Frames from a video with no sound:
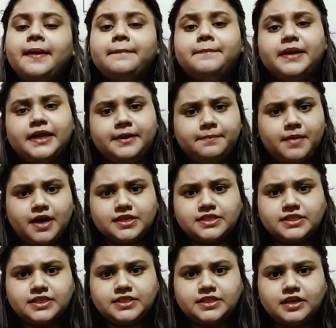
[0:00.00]
be it
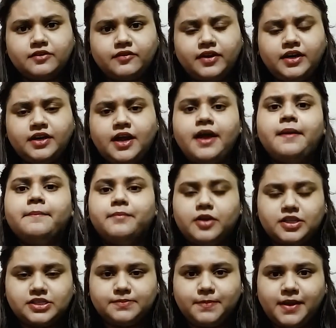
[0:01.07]
master-servant,
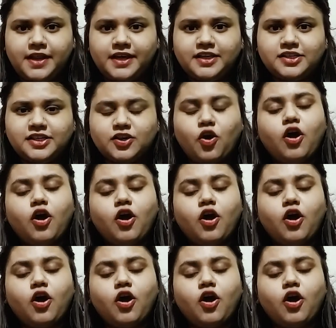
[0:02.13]
principal agent